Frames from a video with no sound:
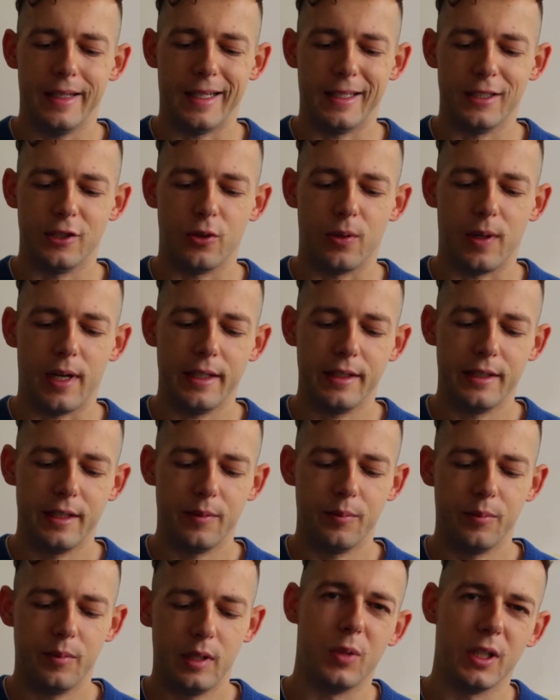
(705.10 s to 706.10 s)
I tried
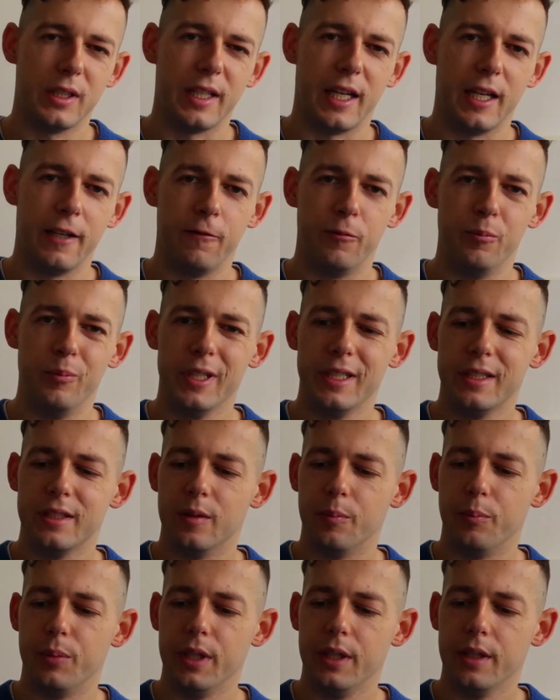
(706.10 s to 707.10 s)
them, but I have
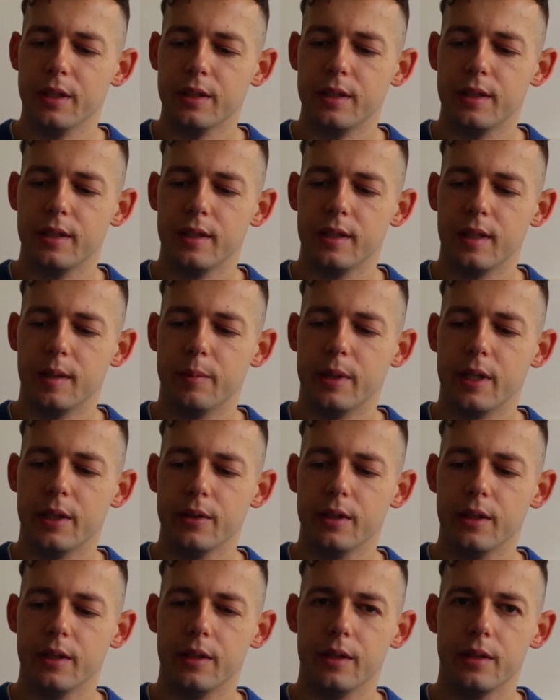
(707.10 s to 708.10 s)
mixed opinions
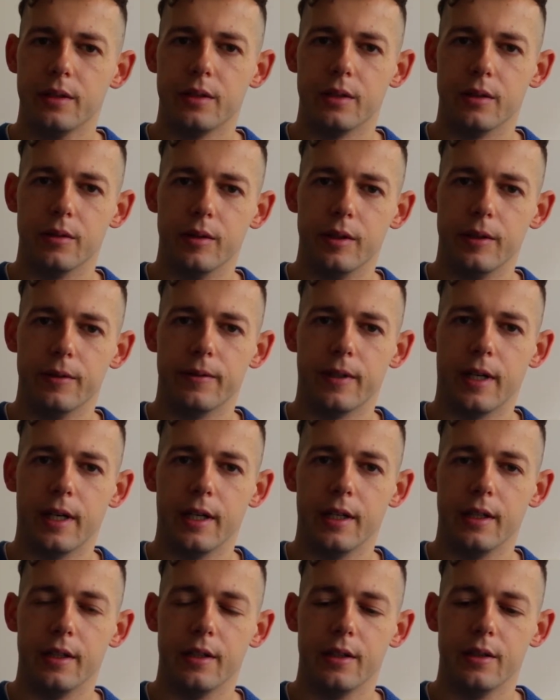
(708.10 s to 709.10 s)
about it. So if
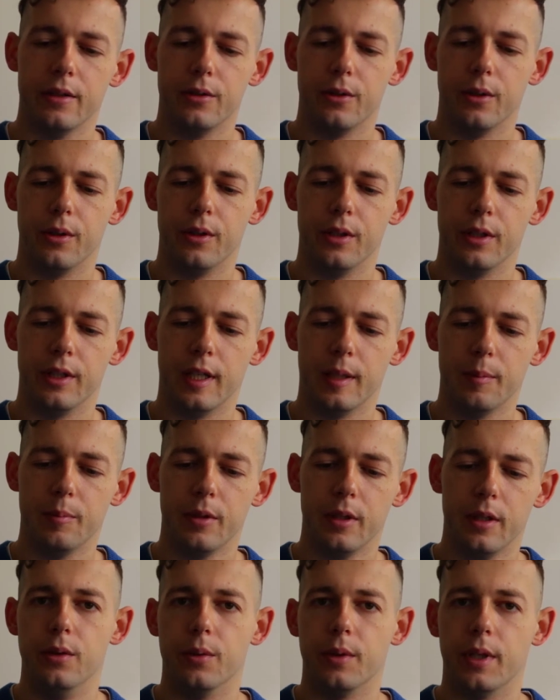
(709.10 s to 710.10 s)
I turn it
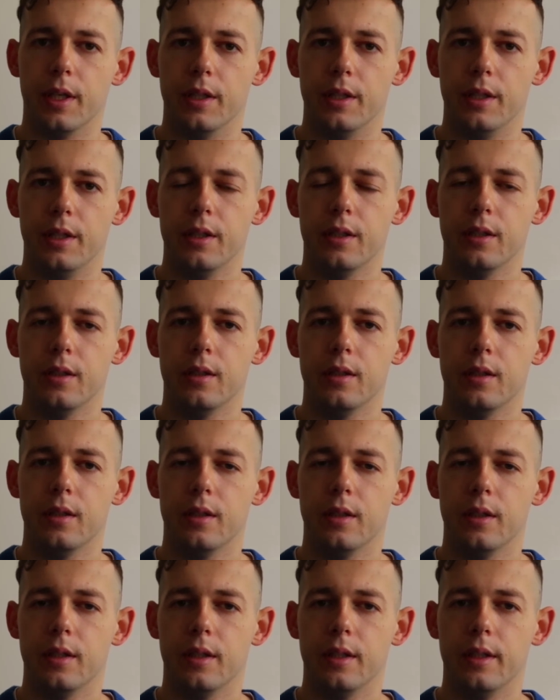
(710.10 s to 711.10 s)
up, you can hear
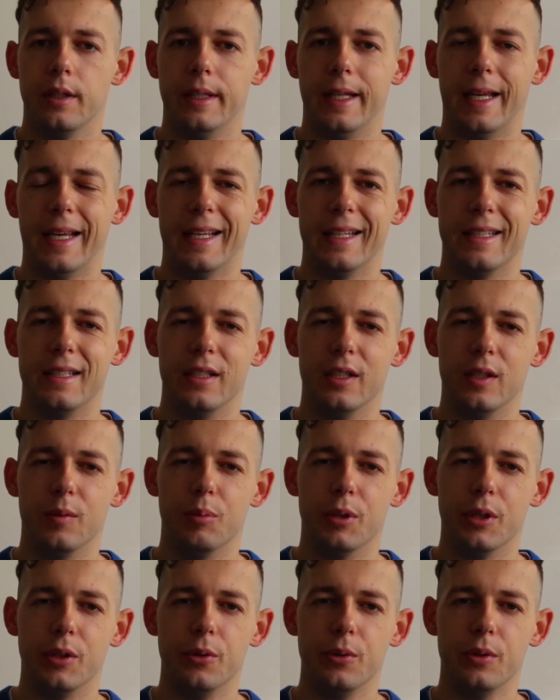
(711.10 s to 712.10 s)
that
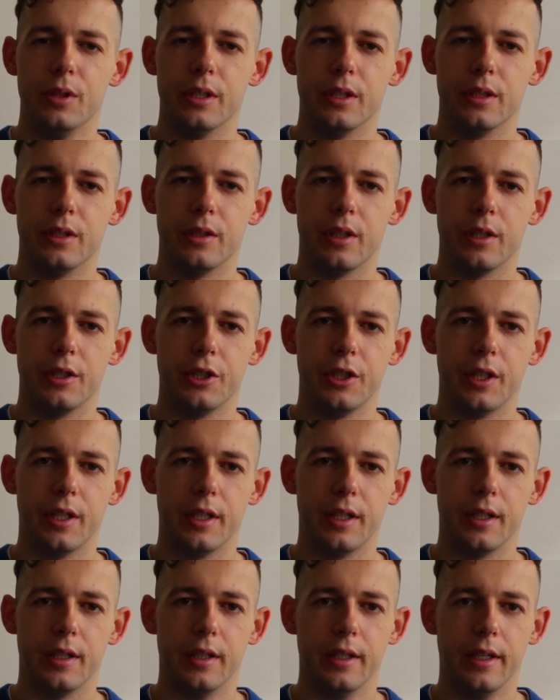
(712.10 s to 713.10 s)
it produces such
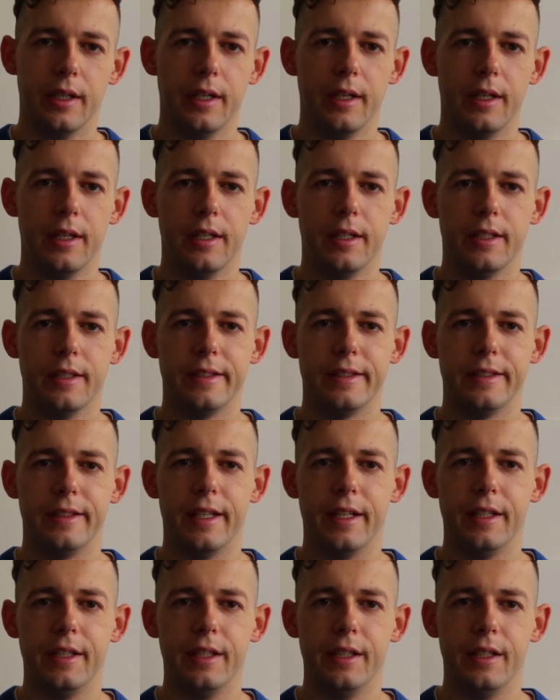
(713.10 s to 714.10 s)
a
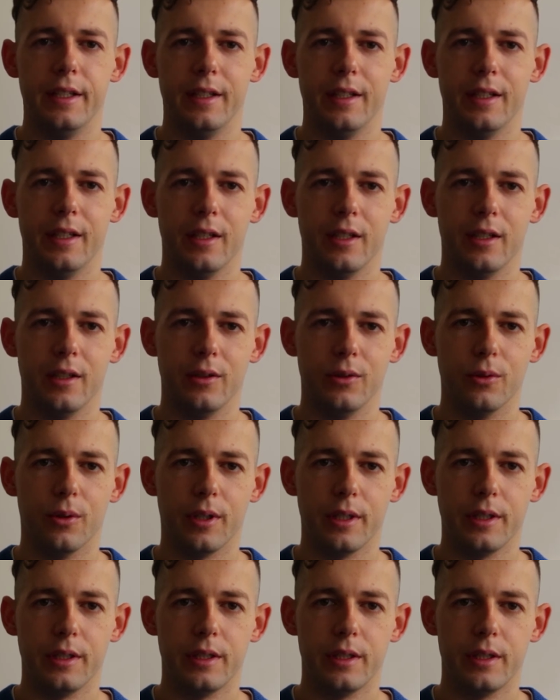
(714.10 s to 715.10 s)
steady
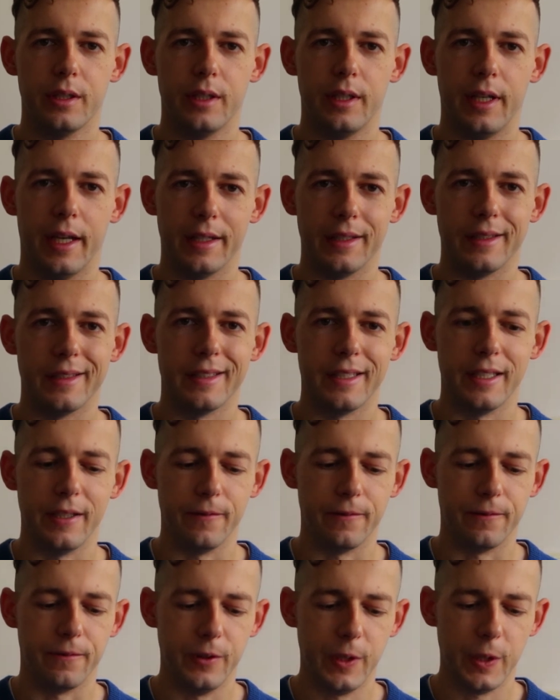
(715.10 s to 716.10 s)
noise at the
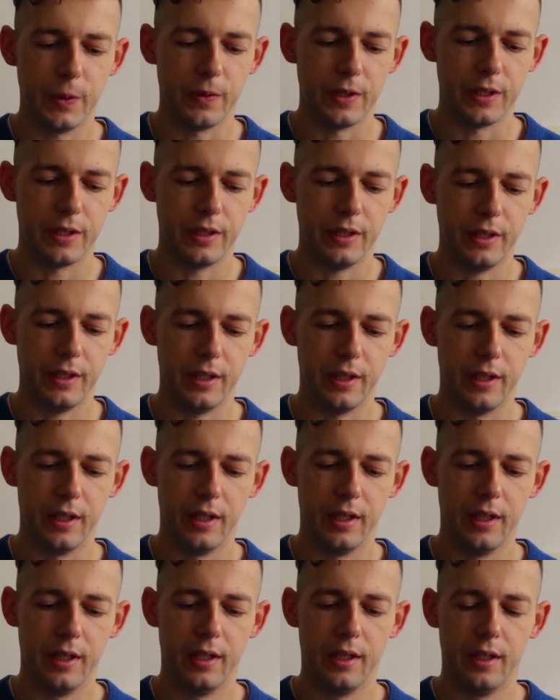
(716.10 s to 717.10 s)
same frequency.
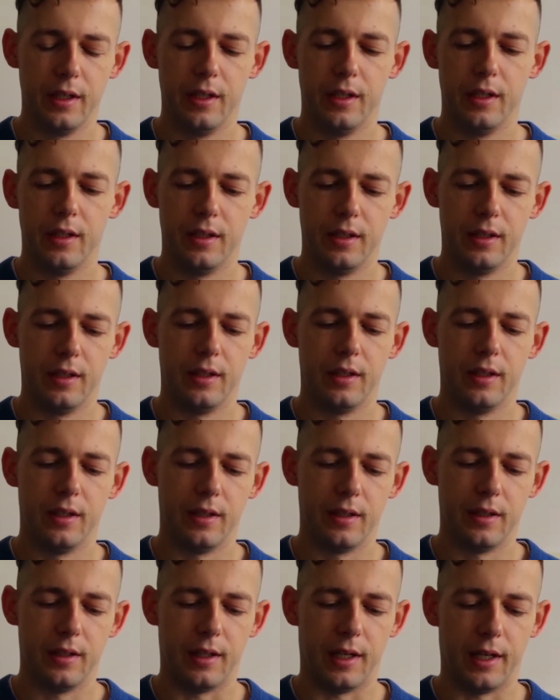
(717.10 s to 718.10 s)

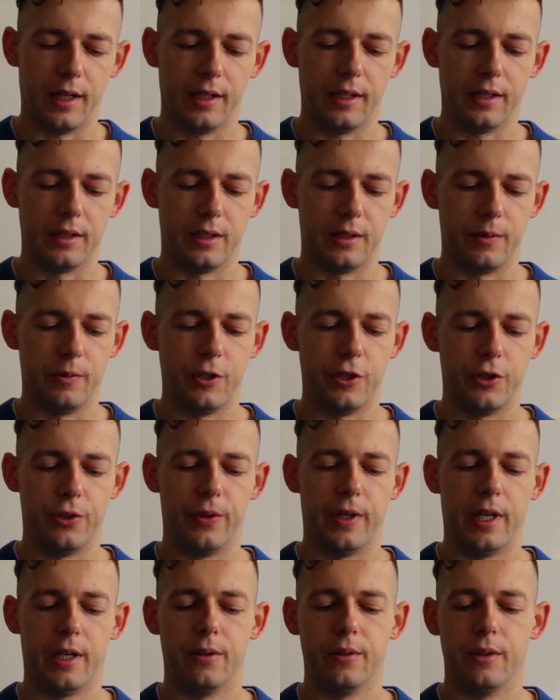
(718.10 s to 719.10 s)
I can switch
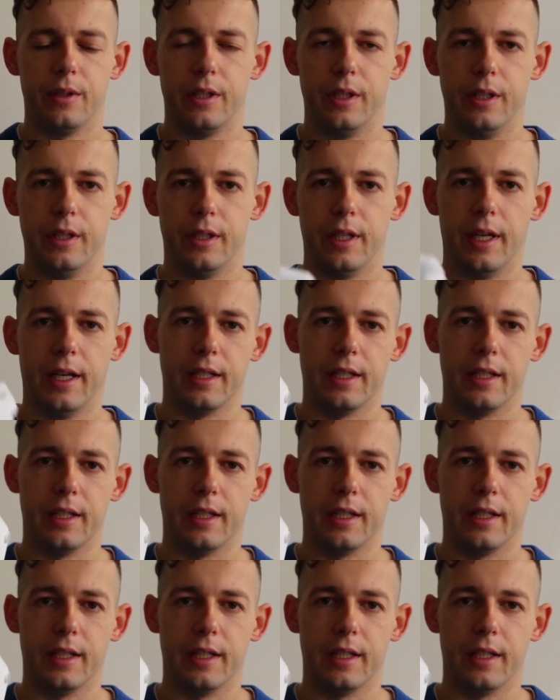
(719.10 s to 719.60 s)
around, it